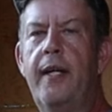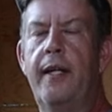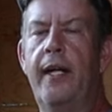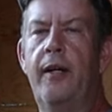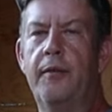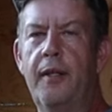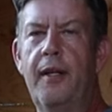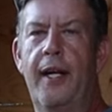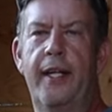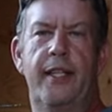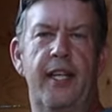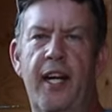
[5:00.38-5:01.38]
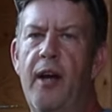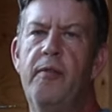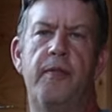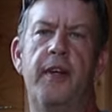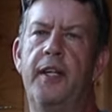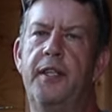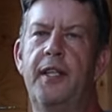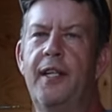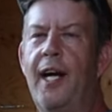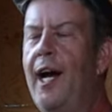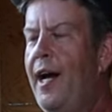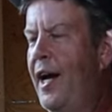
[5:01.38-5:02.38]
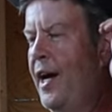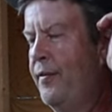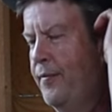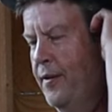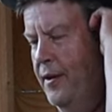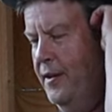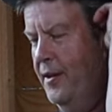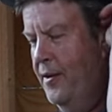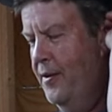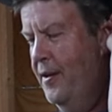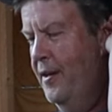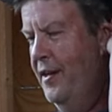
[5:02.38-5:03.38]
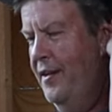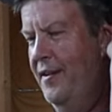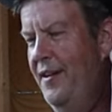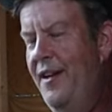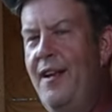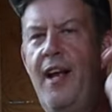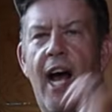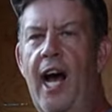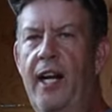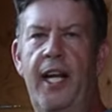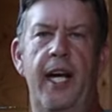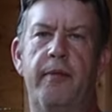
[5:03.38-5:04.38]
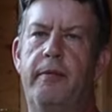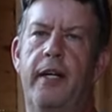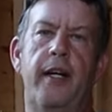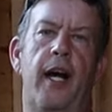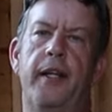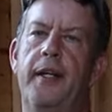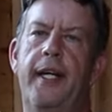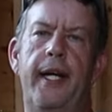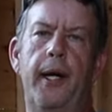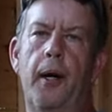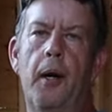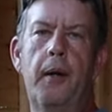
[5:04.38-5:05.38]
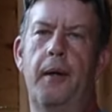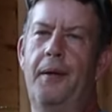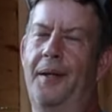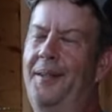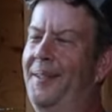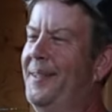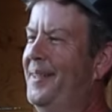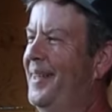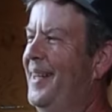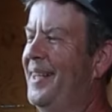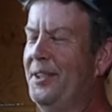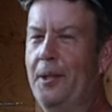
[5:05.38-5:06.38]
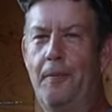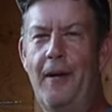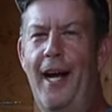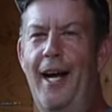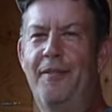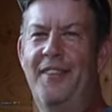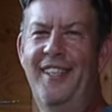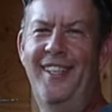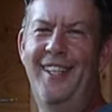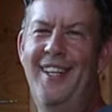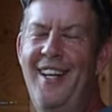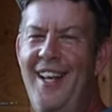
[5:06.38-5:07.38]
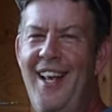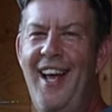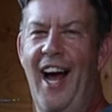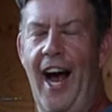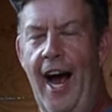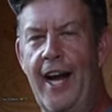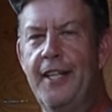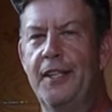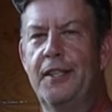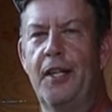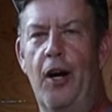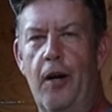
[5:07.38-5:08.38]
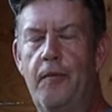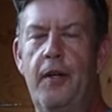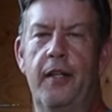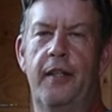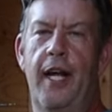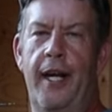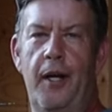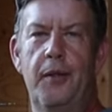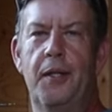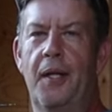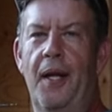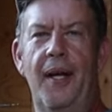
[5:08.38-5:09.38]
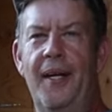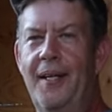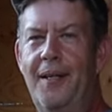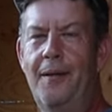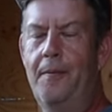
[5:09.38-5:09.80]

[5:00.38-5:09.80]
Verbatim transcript: my day on the lake to go fishing. I, have worked hard. Uh, I lived another year. I survived it. I deserve a day on the lake.